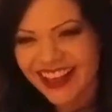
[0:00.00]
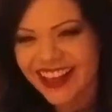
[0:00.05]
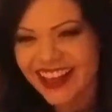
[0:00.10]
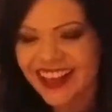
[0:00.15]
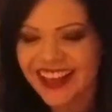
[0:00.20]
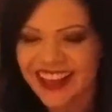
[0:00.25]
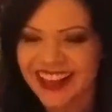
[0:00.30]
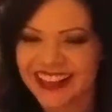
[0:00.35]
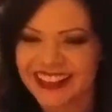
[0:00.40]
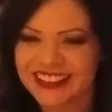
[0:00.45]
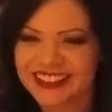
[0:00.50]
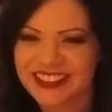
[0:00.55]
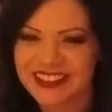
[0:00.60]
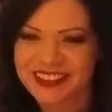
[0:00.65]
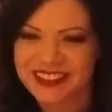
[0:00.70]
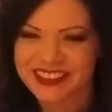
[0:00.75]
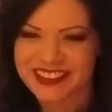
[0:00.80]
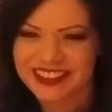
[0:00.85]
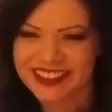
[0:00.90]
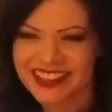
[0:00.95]
Hello,
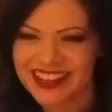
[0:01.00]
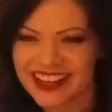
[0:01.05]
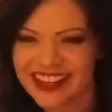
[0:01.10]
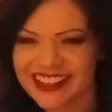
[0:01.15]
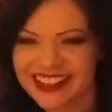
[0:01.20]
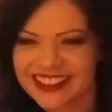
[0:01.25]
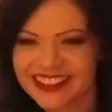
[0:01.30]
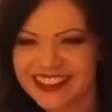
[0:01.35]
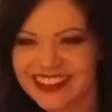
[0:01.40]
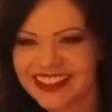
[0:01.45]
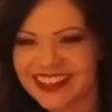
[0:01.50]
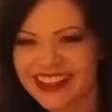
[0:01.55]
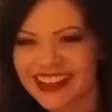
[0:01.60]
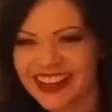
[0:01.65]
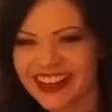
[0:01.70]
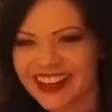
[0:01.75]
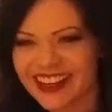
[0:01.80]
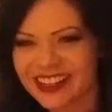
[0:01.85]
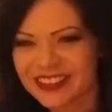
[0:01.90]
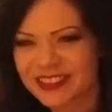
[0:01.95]
Third Eye.
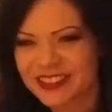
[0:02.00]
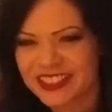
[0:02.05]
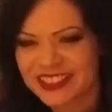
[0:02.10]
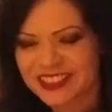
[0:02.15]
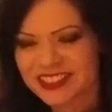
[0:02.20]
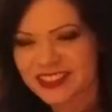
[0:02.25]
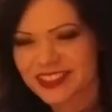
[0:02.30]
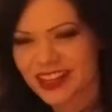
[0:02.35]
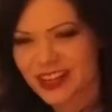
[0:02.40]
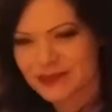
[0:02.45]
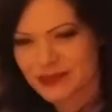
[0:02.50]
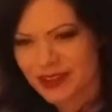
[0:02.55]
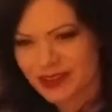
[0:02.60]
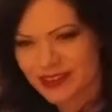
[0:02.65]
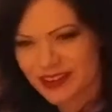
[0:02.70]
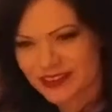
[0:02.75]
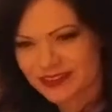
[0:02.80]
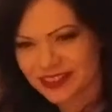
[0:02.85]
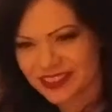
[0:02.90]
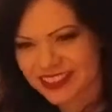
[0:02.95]
I'm glad you got my
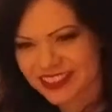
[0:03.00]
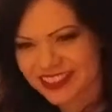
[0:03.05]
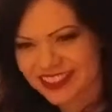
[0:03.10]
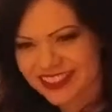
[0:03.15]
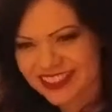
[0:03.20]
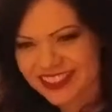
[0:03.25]
reference.